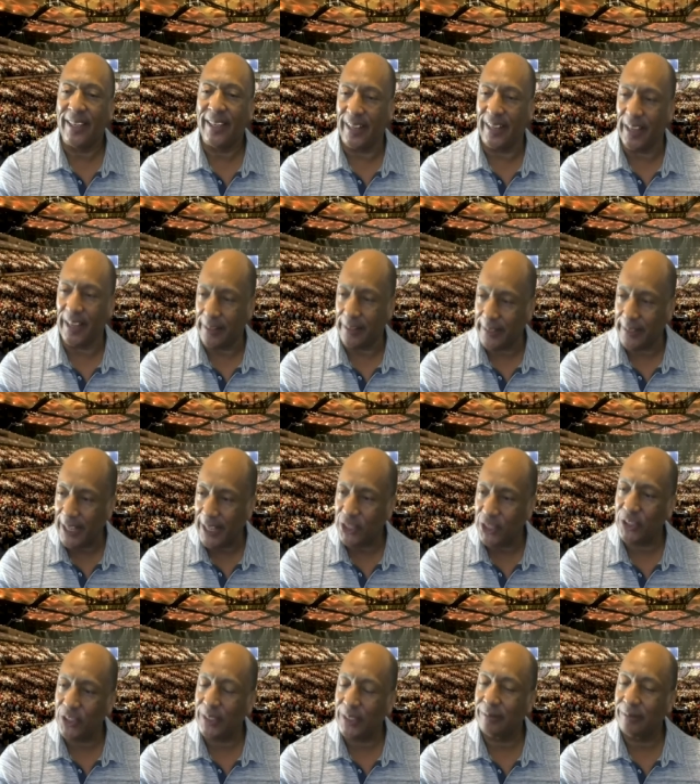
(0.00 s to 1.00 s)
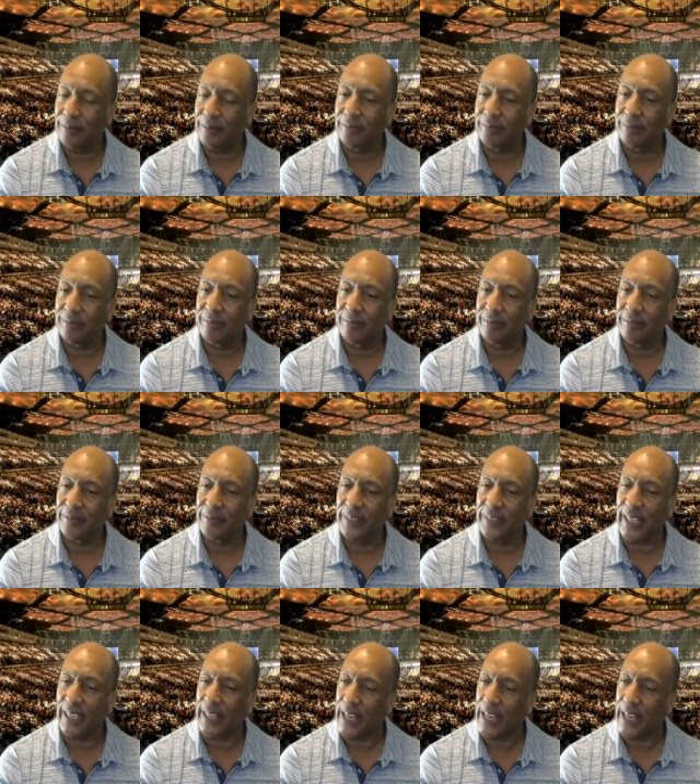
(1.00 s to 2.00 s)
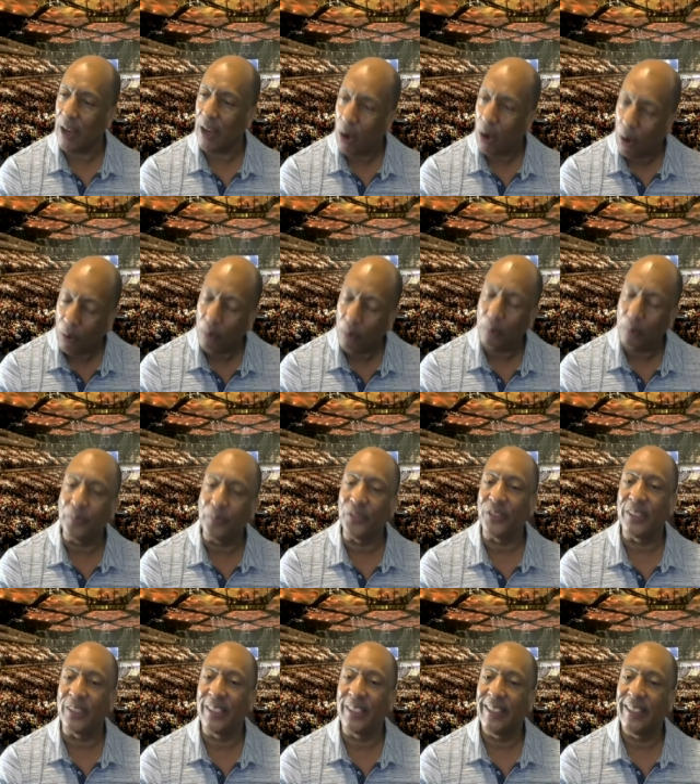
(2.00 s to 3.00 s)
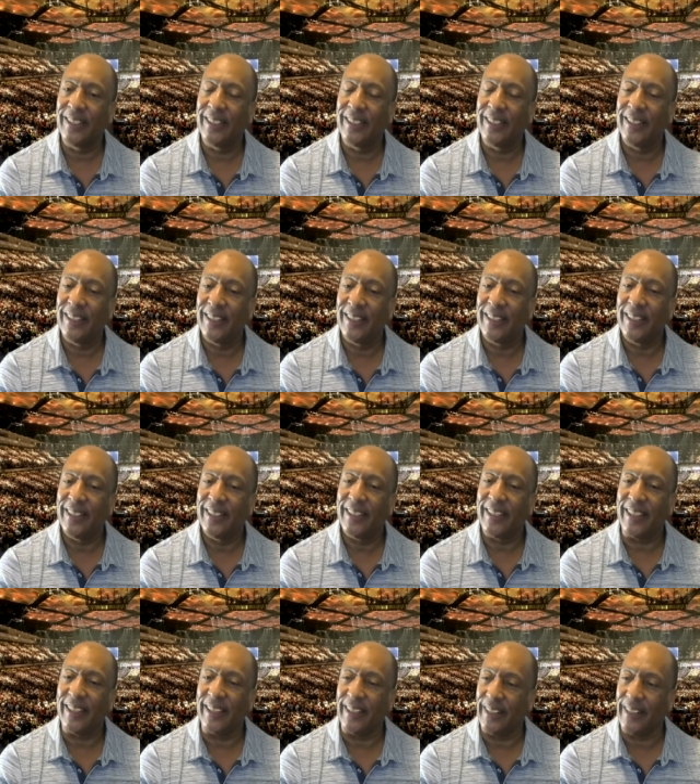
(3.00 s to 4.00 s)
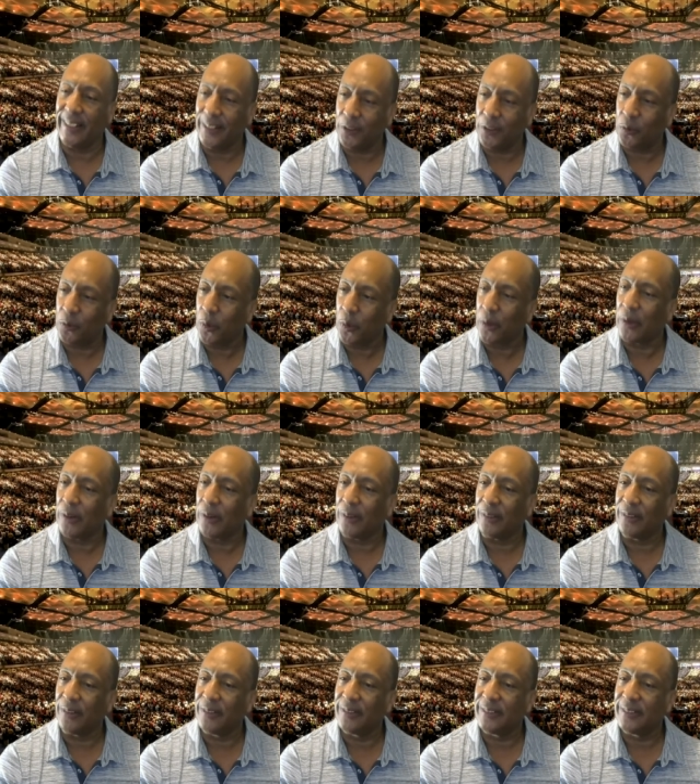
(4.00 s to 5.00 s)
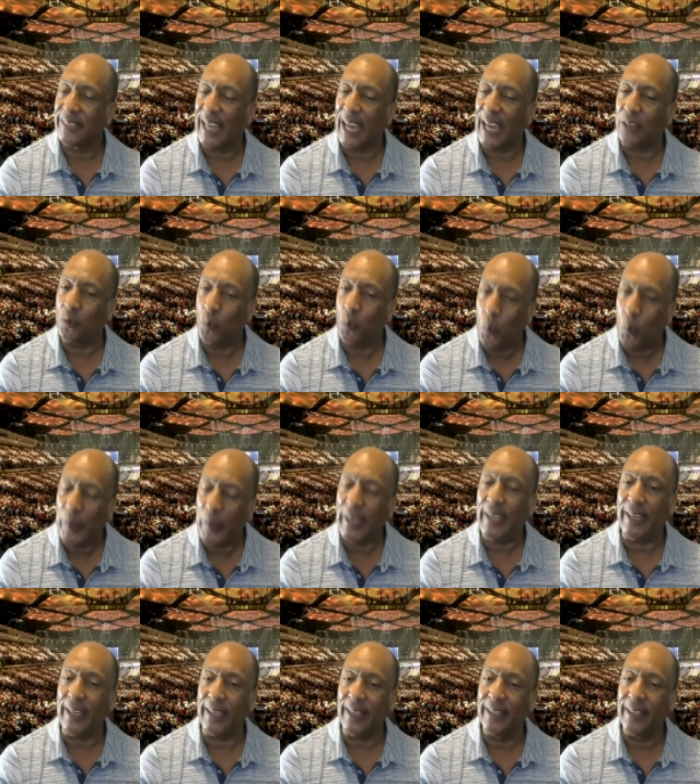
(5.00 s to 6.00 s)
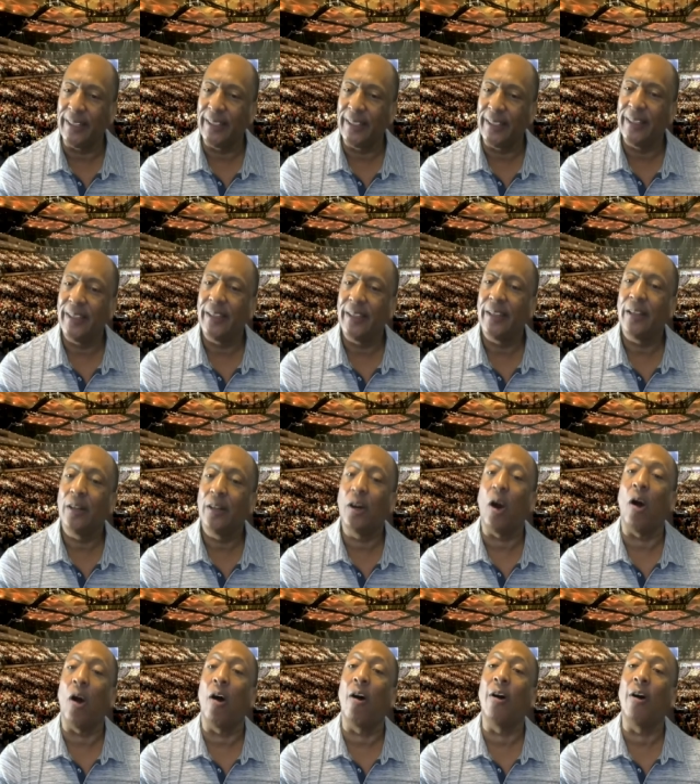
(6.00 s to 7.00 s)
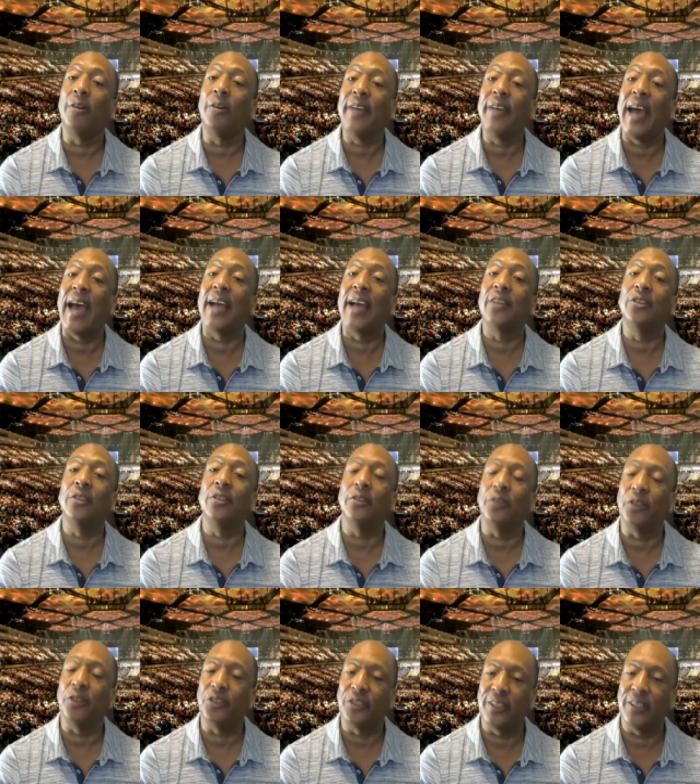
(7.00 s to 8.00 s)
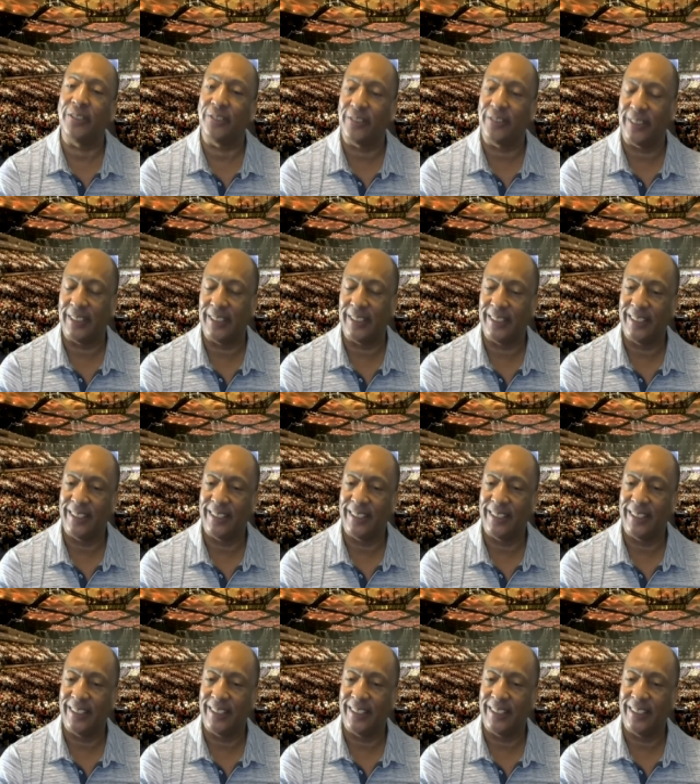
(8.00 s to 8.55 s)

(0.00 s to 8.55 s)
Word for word: in our nation, in our homes, and in this world as we call to action, Christians.